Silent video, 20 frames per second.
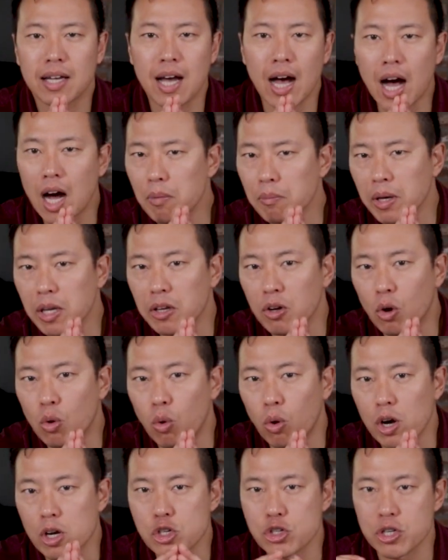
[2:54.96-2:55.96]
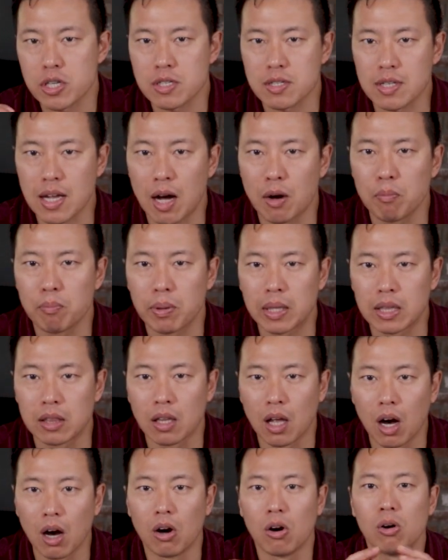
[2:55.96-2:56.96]
comment your questions down
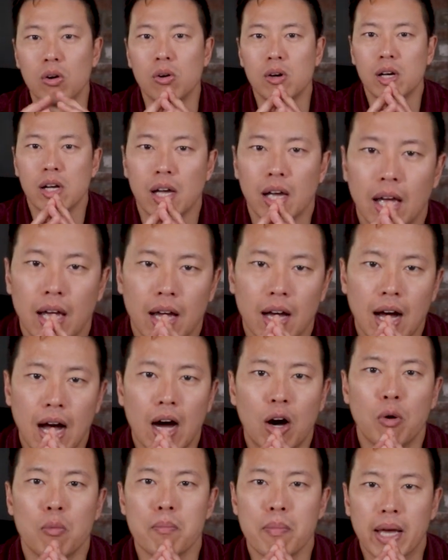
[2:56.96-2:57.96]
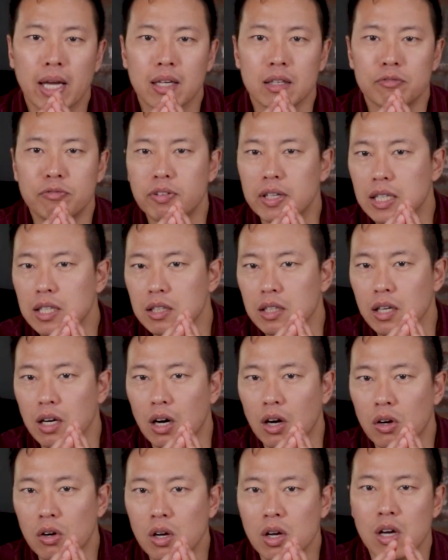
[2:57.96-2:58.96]
below and I'll make a
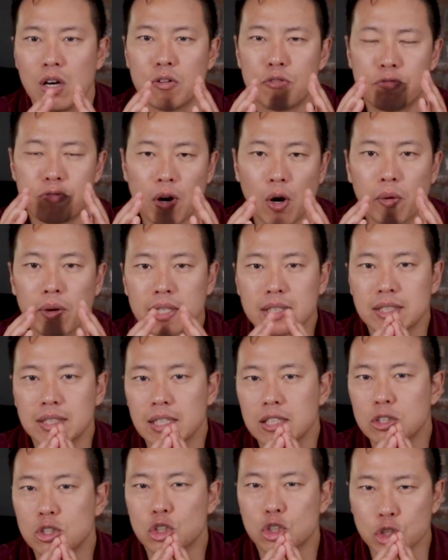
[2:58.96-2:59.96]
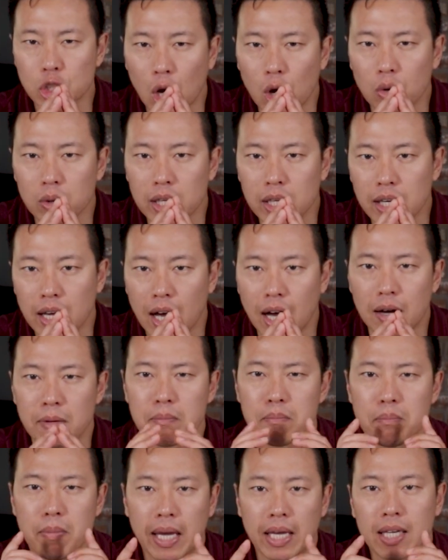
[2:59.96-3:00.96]
video focusing solely
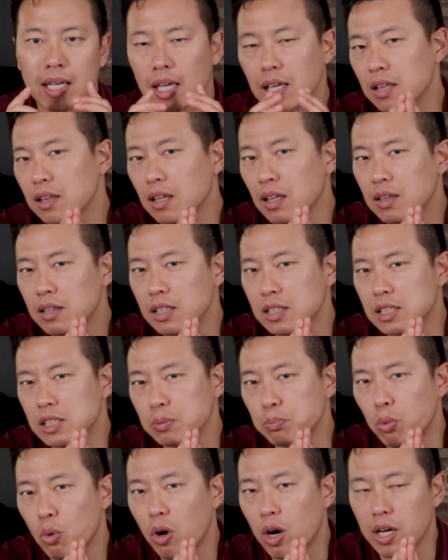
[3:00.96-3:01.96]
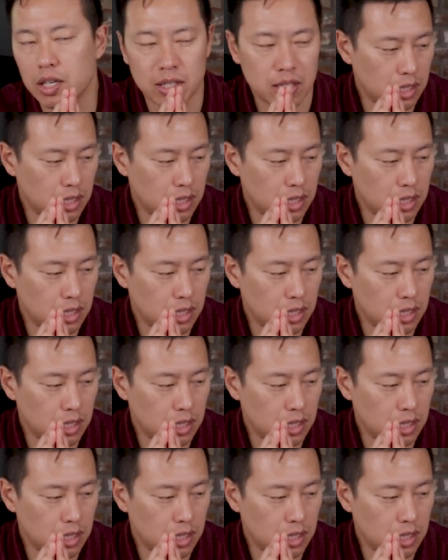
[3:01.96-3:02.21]
on making the spread.